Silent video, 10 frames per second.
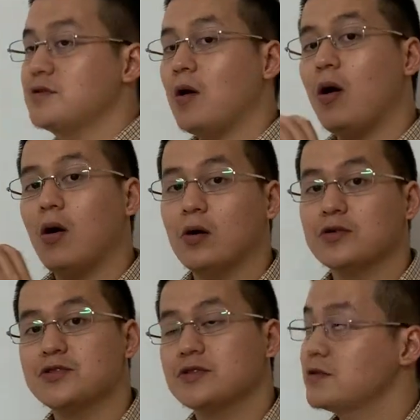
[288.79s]
The
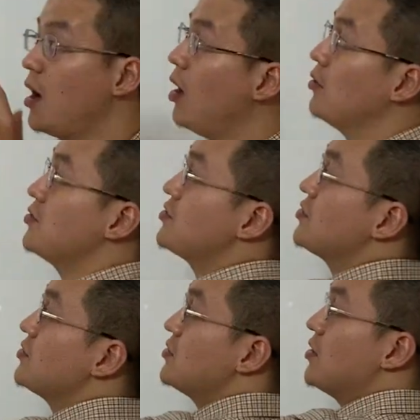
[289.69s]

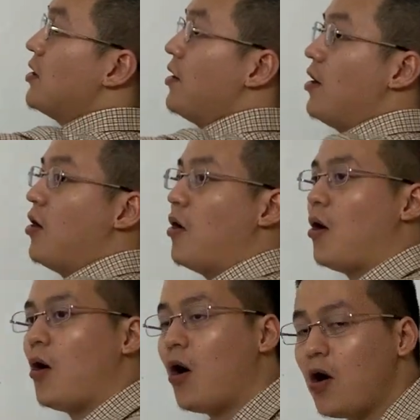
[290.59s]
host
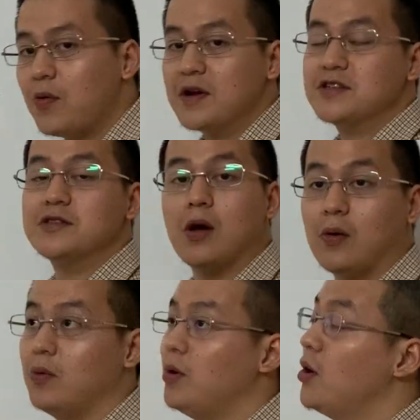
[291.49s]
always
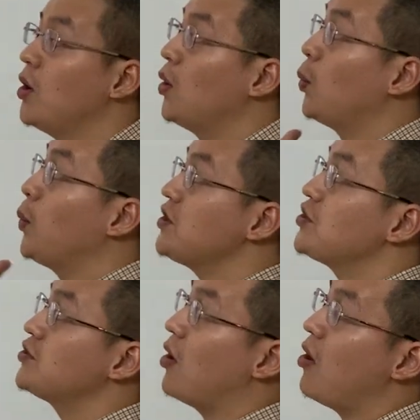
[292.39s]
know
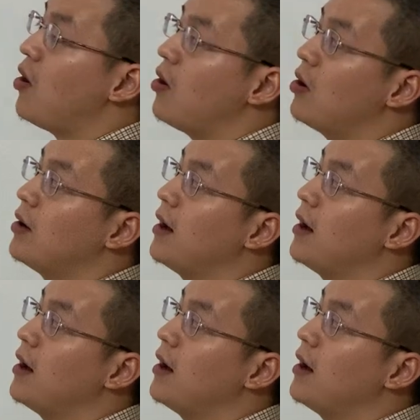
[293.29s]
which door